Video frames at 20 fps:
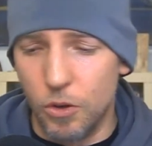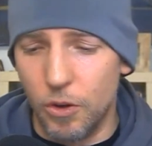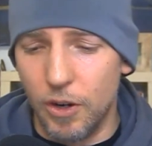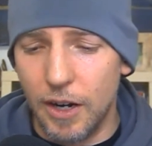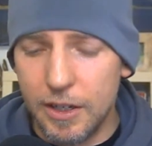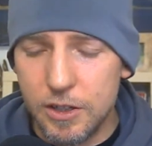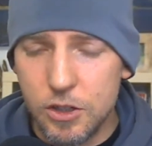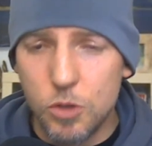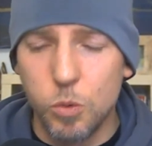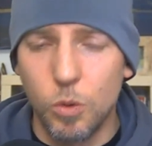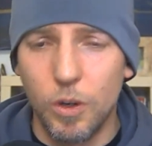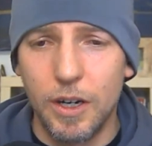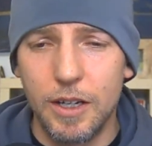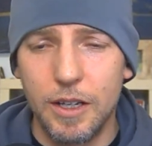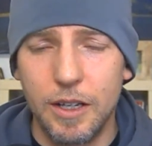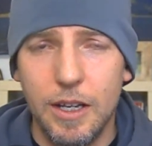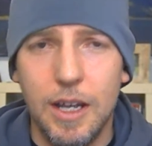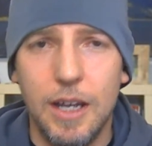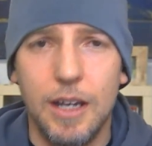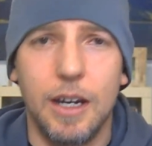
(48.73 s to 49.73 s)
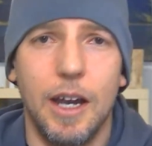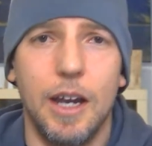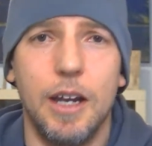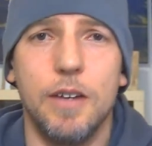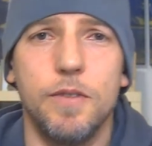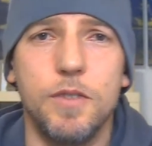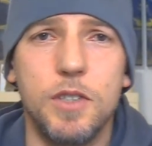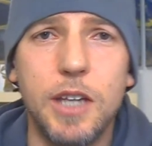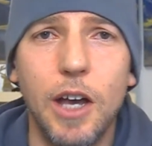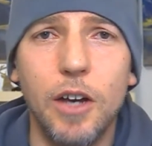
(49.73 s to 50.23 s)
And I just want to kind
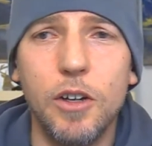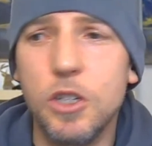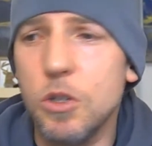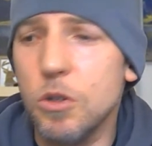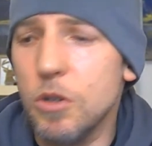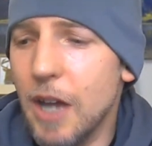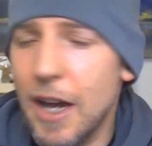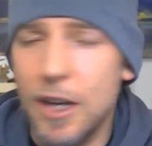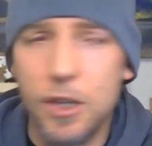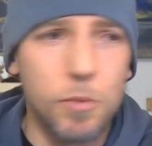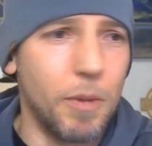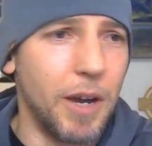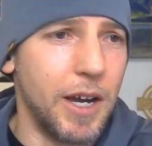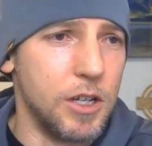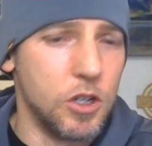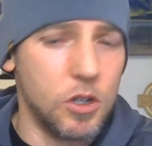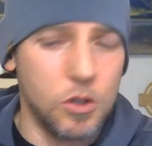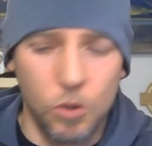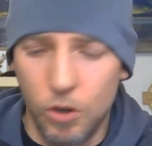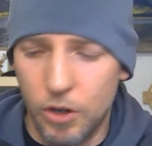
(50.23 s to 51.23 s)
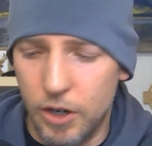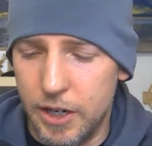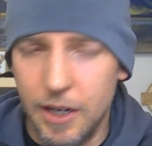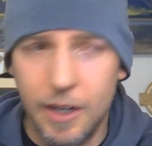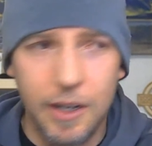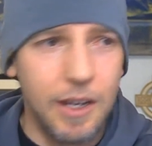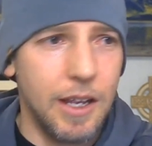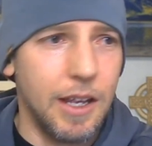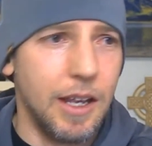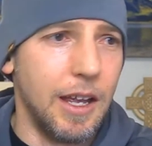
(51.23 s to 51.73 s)
of tell you guys my story.
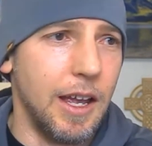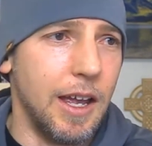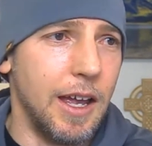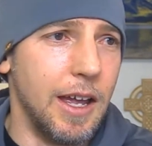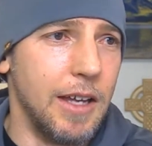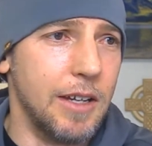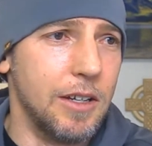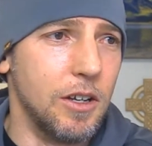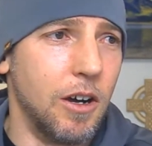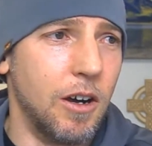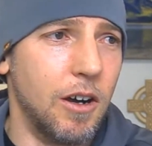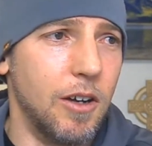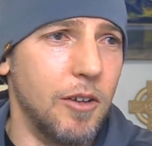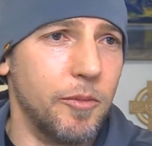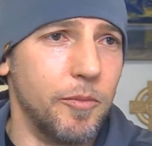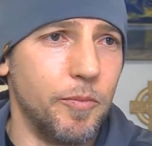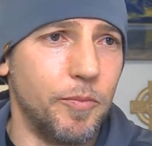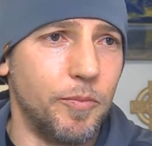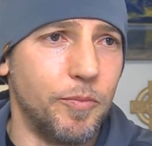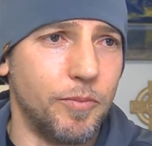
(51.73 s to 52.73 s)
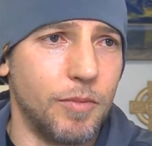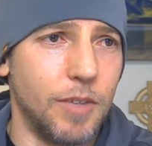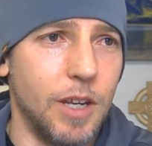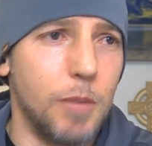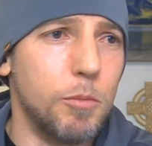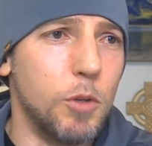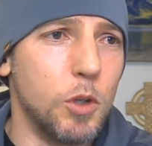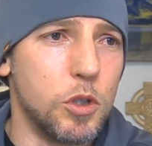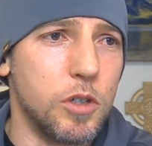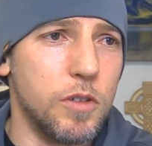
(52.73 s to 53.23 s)
And
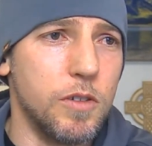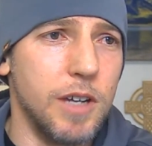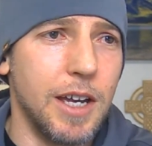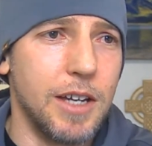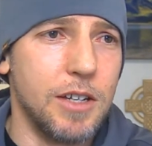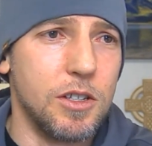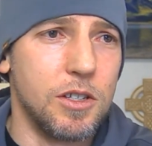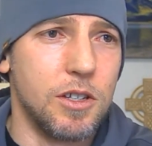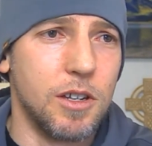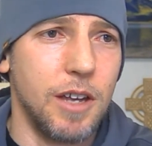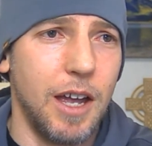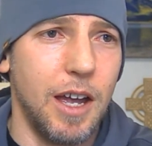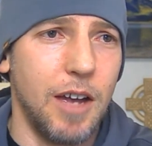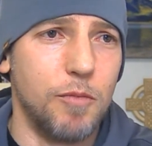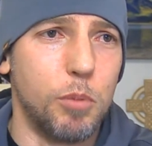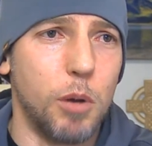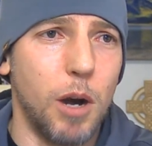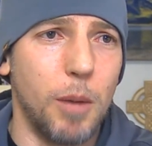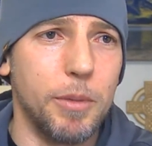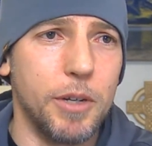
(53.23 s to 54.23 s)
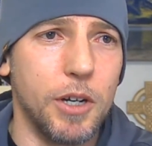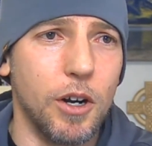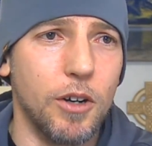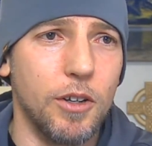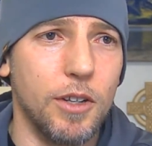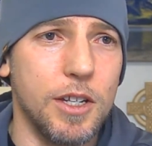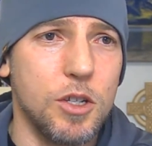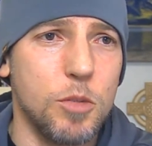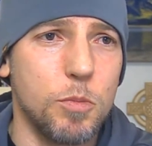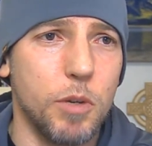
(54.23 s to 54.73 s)
most of you guys have probably heard
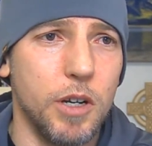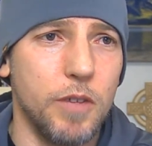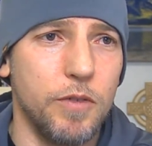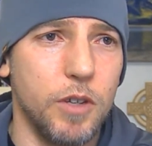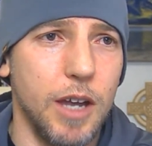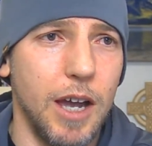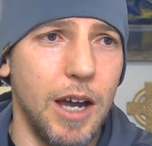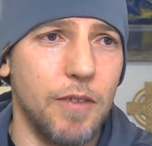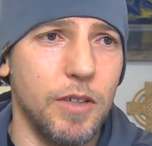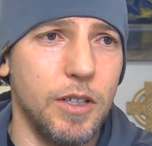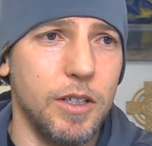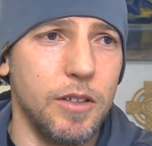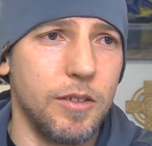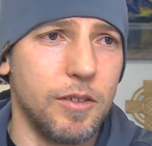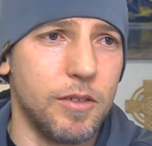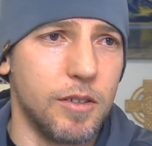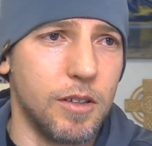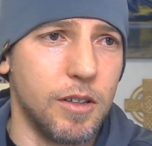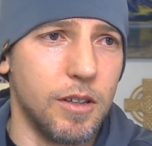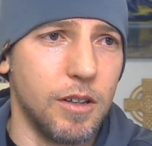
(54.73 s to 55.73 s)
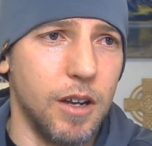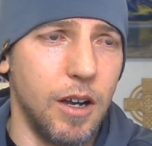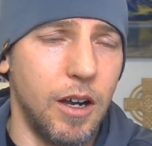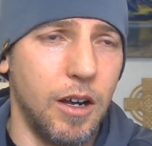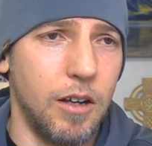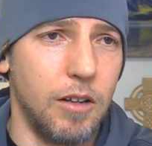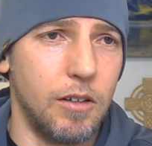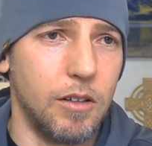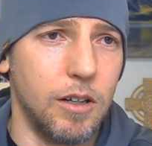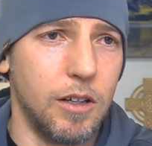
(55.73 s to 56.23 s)
this, but if you haven't,
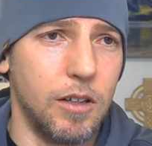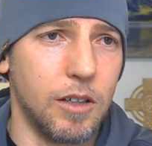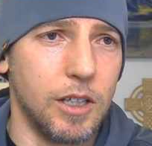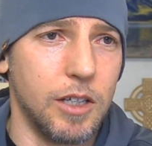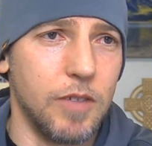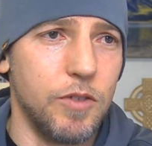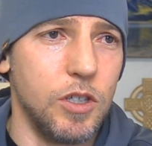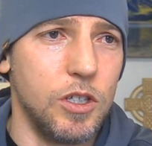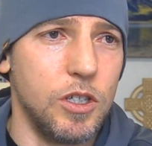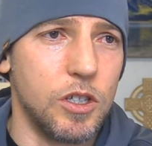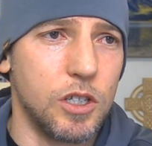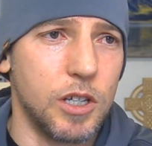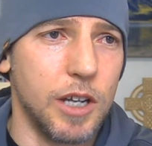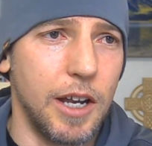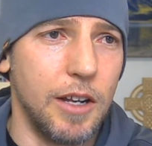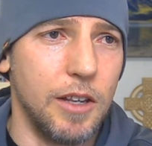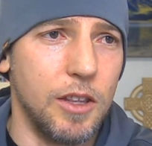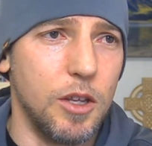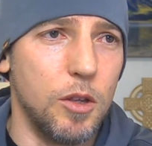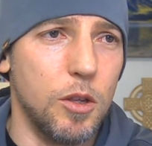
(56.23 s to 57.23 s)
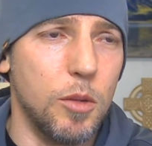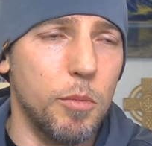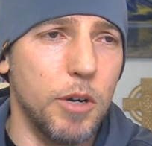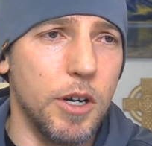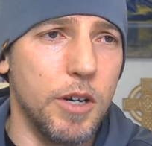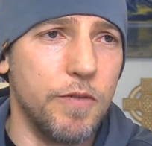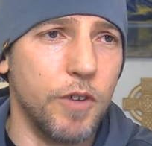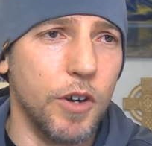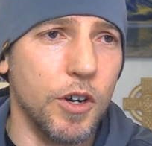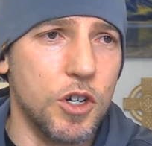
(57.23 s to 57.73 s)
I'll give you just kind of the
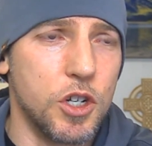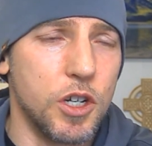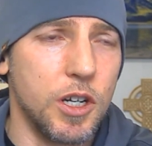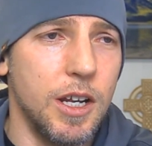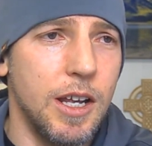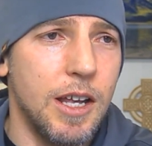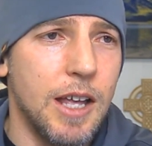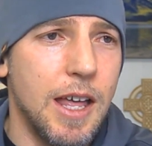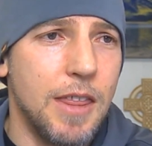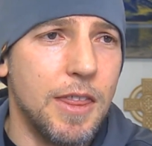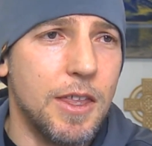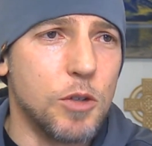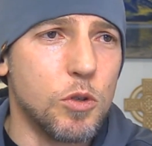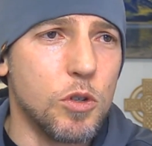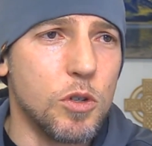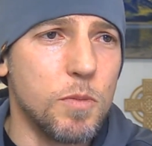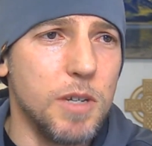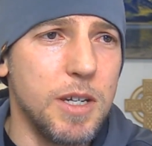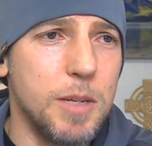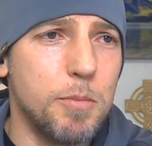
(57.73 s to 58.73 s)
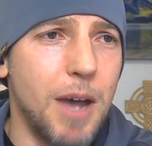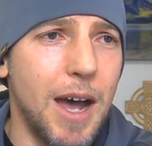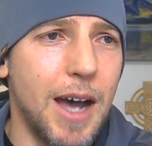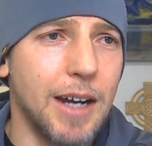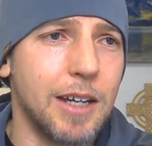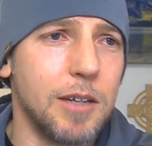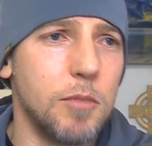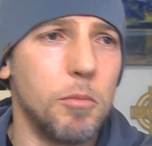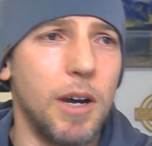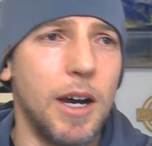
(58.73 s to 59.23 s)
brief version. This was me back
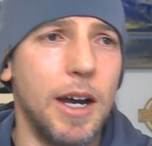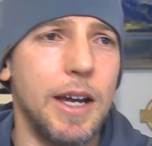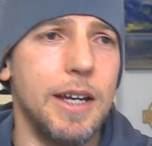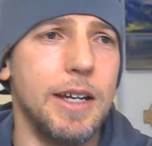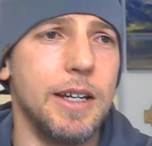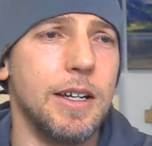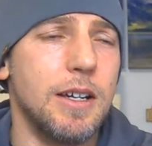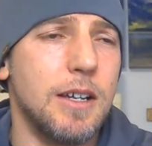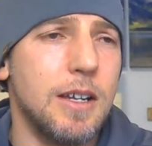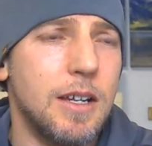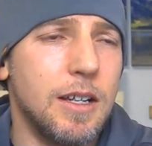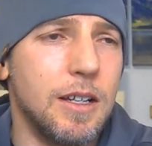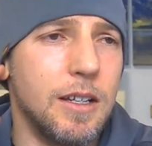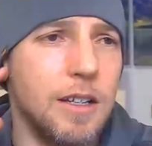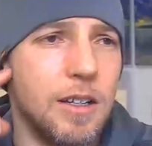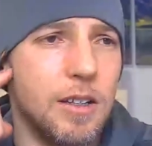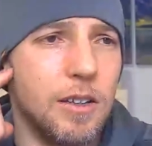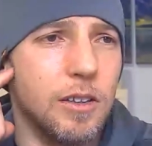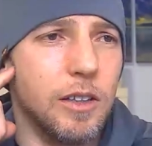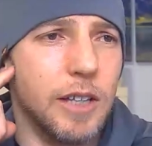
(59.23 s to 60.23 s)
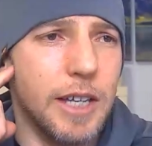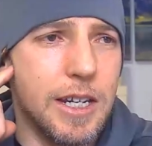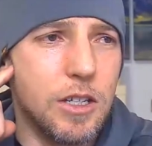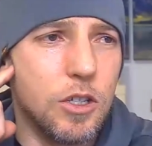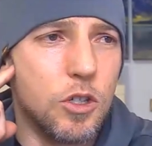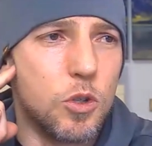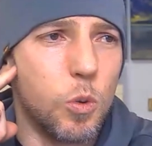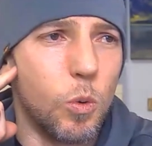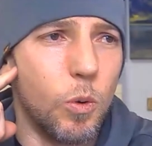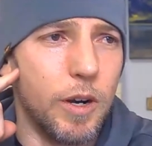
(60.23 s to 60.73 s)
in my late
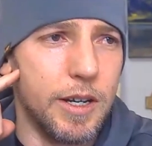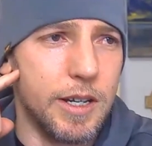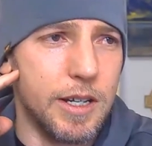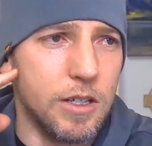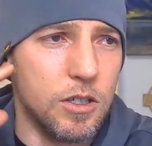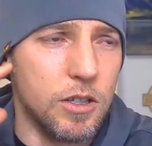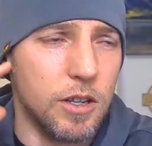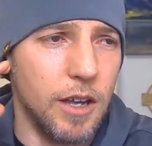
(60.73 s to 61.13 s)
20s.